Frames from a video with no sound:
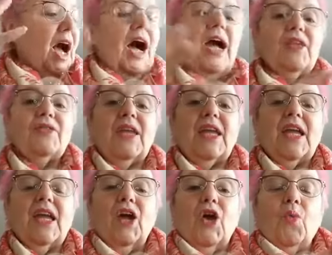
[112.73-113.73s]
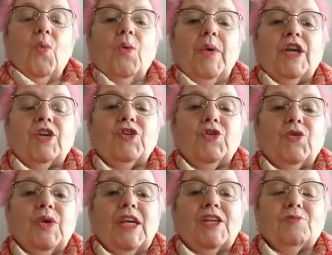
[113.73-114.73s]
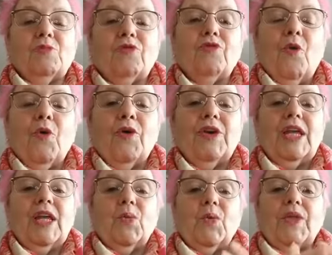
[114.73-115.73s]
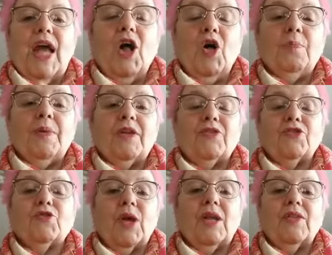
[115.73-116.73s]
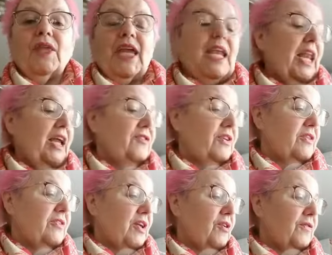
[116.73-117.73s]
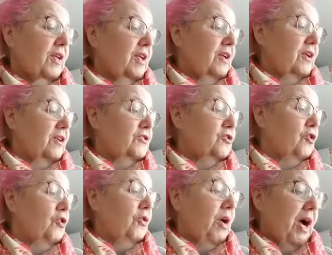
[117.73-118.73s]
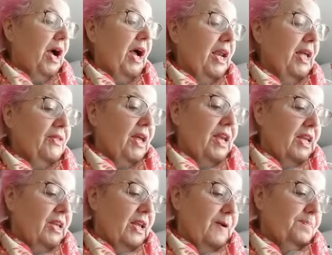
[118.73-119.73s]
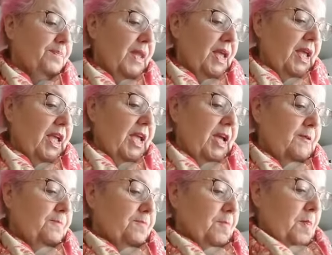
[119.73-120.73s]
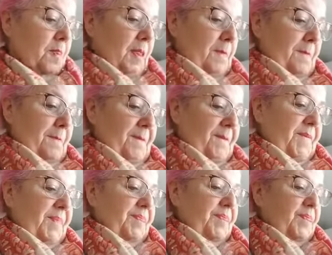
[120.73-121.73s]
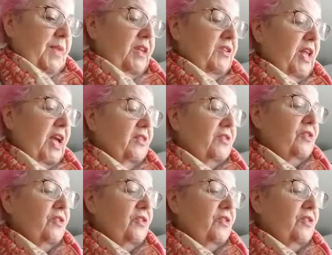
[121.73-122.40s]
I think what we can do is move forward with help and strength and life in itself. So I like that idea. And it's like,